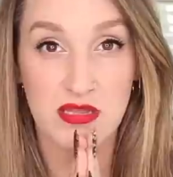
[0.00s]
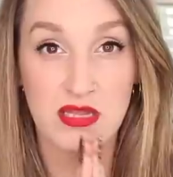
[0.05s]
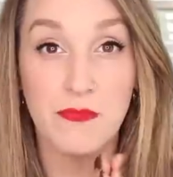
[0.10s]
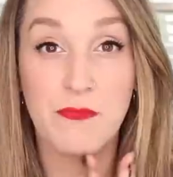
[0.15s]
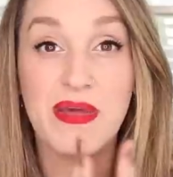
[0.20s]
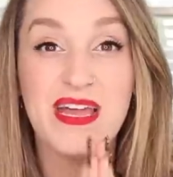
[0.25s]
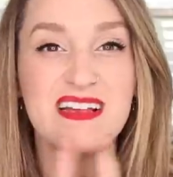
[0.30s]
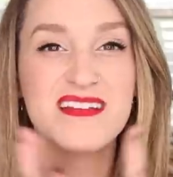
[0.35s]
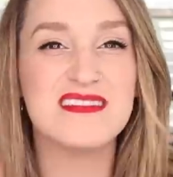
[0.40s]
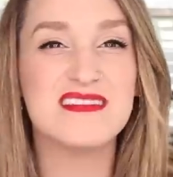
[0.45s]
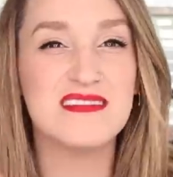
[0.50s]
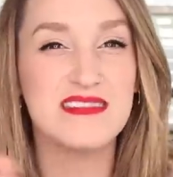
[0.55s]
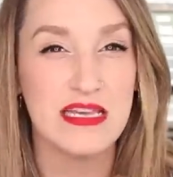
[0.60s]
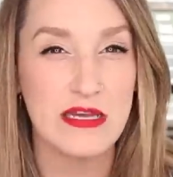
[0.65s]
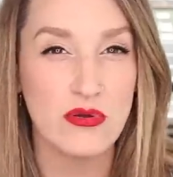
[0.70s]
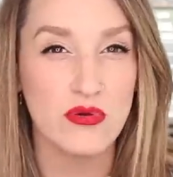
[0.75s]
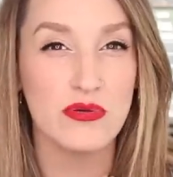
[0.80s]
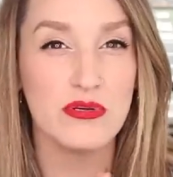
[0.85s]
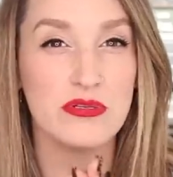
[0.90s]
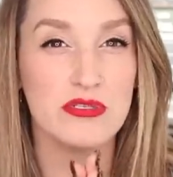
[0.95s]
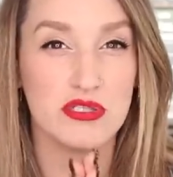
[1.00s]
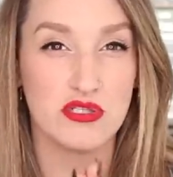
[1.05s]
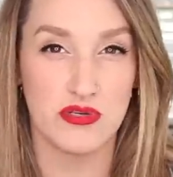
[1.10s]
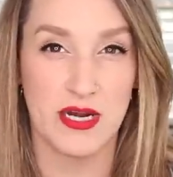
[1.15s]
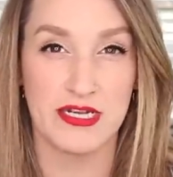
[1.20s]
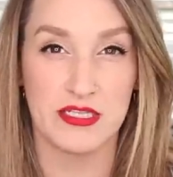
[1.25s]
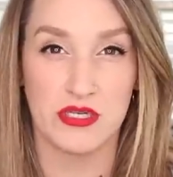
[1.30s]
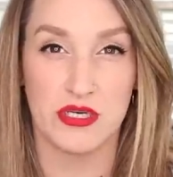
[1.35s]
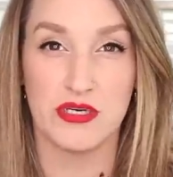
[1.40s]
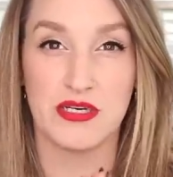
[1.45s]
The biggest single
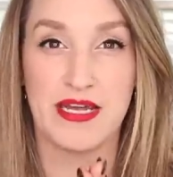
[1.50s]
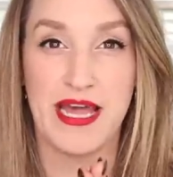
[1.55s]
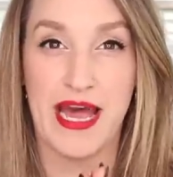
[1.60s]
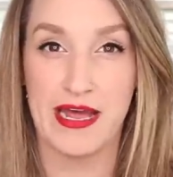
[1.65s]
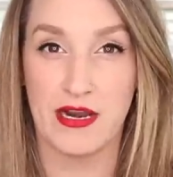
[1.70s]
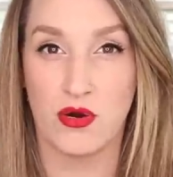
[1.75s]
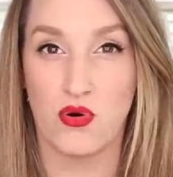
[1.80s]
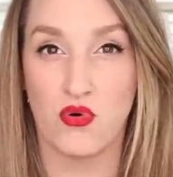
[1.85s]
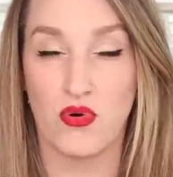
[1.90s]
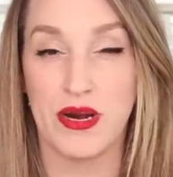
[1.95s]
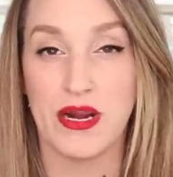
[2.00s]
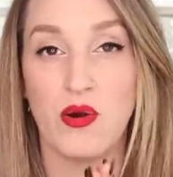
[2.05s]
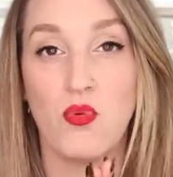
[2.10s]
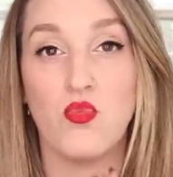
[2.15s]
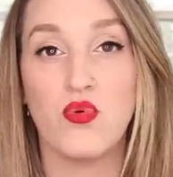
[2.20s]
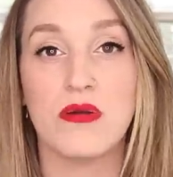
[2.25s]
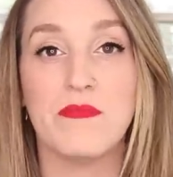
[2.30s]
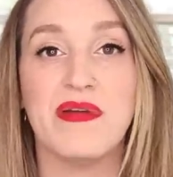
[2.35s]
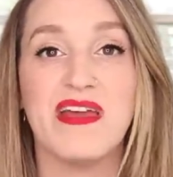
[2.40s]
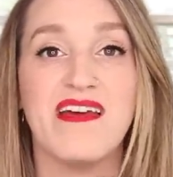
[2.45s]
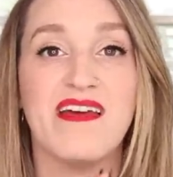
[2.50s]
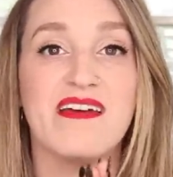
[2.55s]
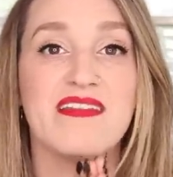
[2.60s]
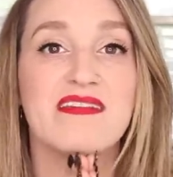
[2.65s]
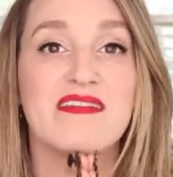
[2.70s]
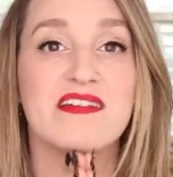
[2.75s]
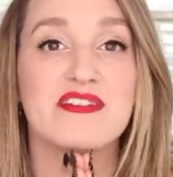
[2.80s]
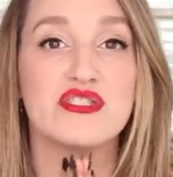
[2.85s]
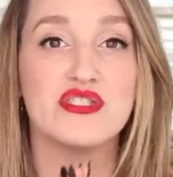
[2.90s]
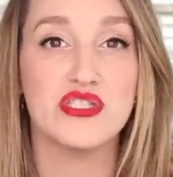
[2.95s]
stressor category would be
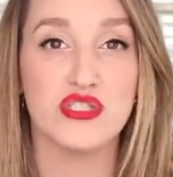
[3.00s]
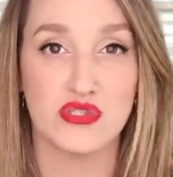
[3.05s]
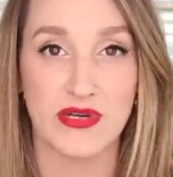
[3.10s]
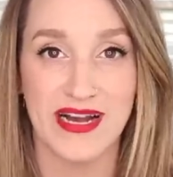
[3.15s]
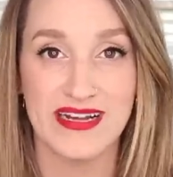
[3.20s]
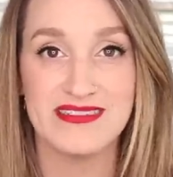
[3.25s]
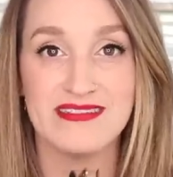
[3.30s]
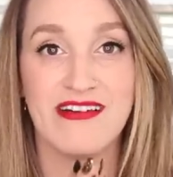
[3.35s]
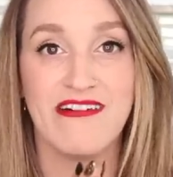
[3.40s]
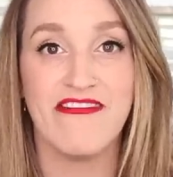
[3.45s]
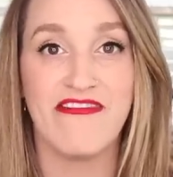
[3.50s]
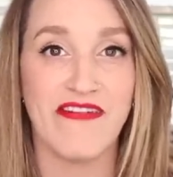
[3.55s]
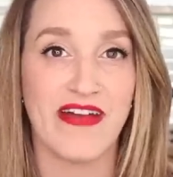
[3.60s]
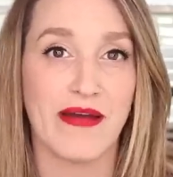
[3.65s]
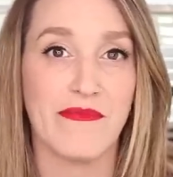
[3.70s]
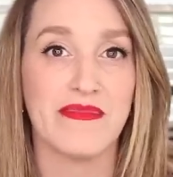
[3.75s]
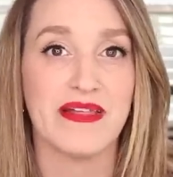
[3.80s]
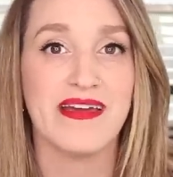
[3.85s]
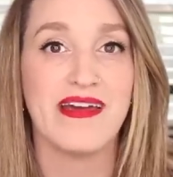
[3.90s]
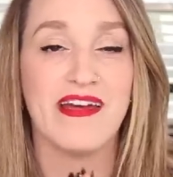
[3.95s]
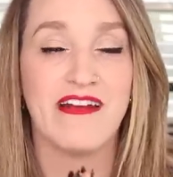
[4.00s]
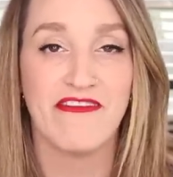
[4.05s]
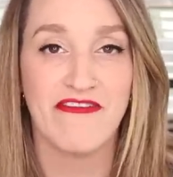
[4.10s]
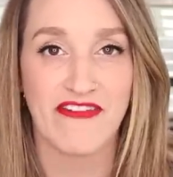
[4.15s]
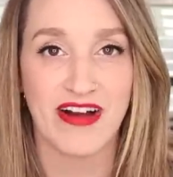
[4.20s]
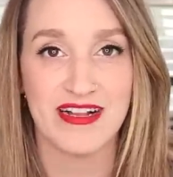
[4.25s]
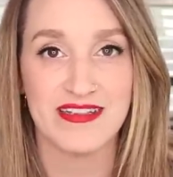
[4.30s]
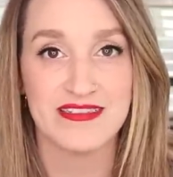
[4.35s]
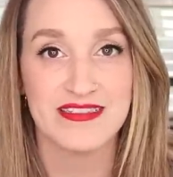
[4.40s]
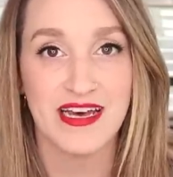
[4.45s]
the stress of family and
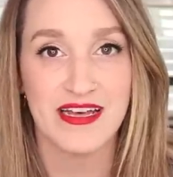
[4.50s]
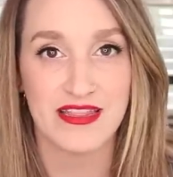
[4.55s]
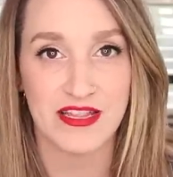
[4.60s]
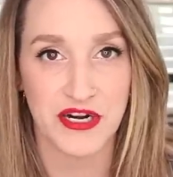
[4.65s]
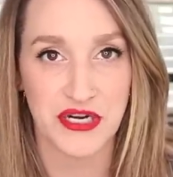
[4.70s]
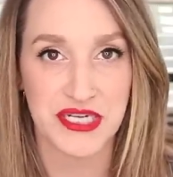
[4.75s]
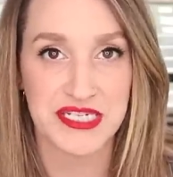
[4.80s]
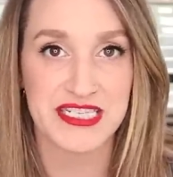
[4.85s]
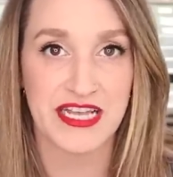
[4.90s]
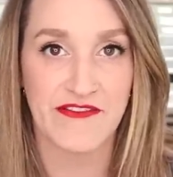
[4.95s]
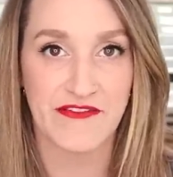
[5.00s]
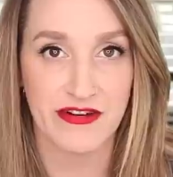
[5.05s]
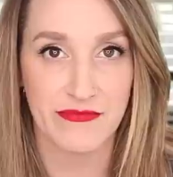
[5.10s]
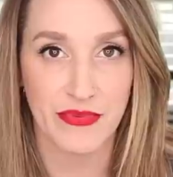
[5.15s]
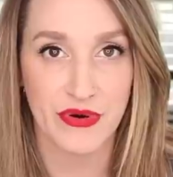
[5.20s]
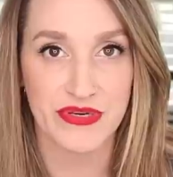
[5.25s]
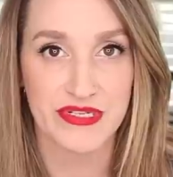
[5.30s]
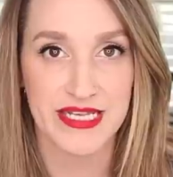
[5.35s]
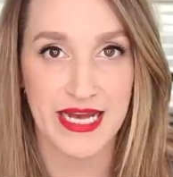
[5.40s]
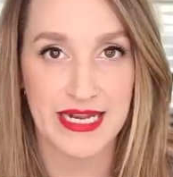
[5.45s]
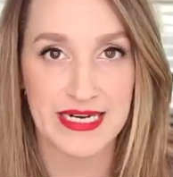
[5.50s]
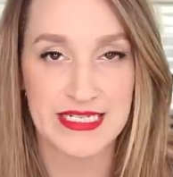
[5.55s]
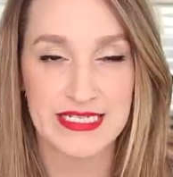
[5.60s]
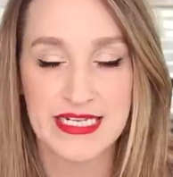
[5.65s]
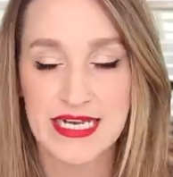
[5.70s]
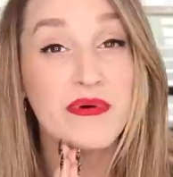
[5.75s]
friends at 37%.